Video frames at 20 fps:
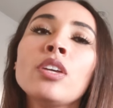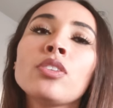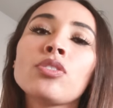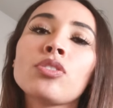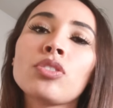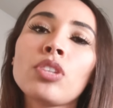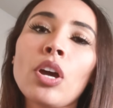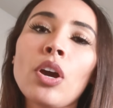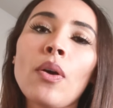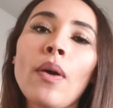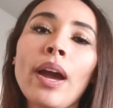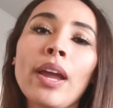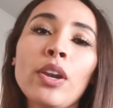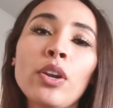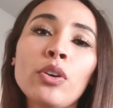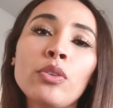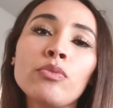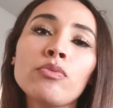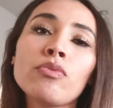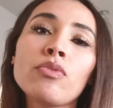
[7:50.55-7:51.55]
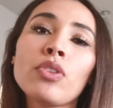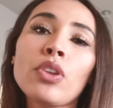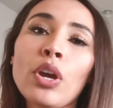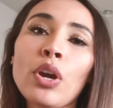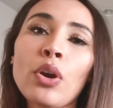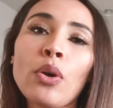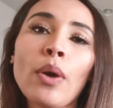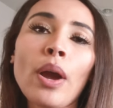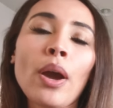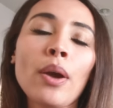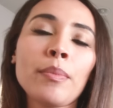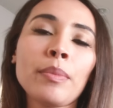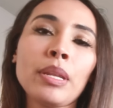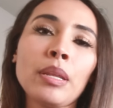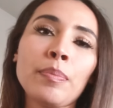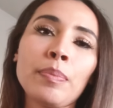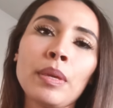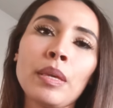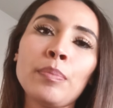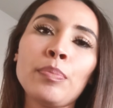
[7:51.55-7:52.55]
So I don't know how
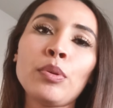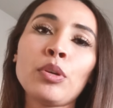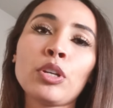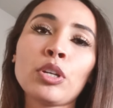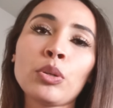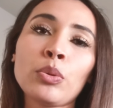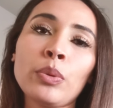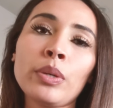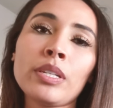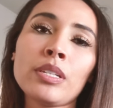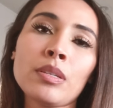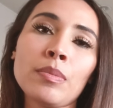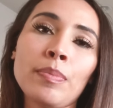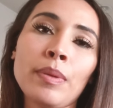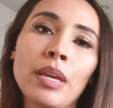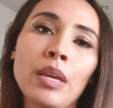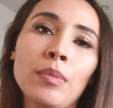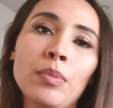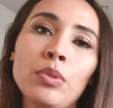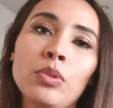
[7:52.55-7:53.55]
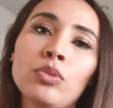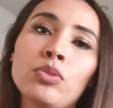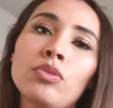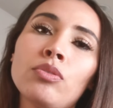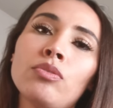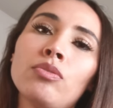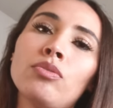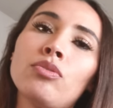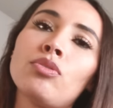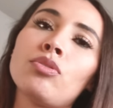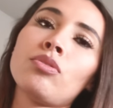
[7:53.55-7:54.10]
many people are going to be able